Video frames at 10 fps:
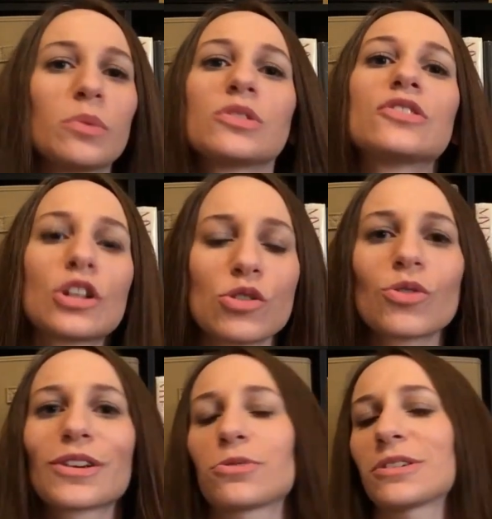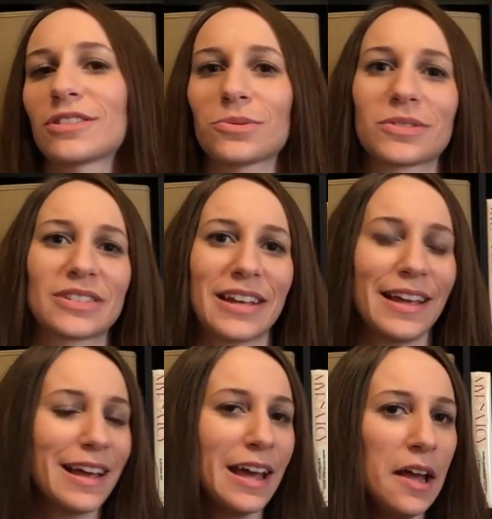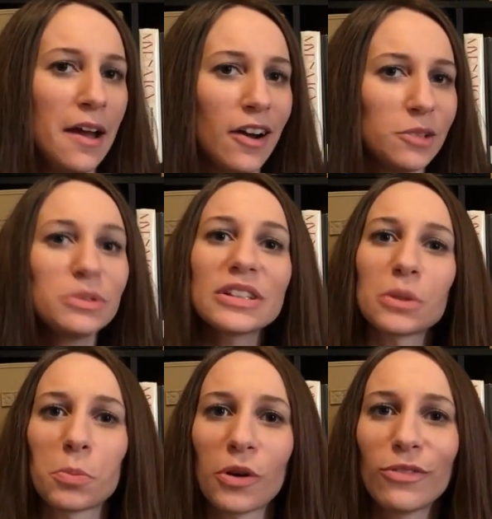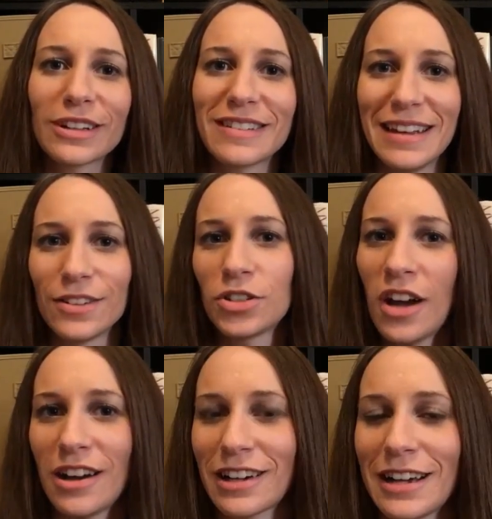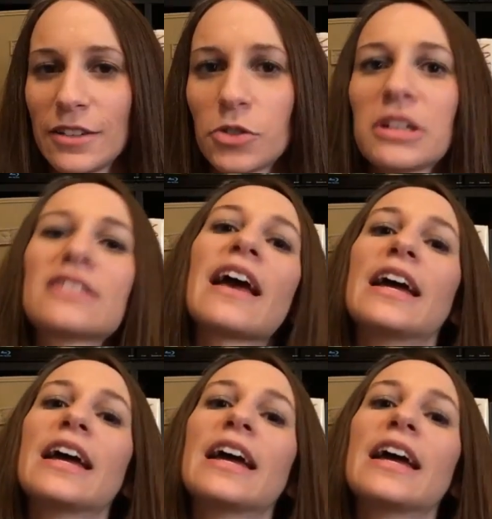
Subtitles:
It was such a great twist. It was like almost like the perfect Hitchcock kind of twist,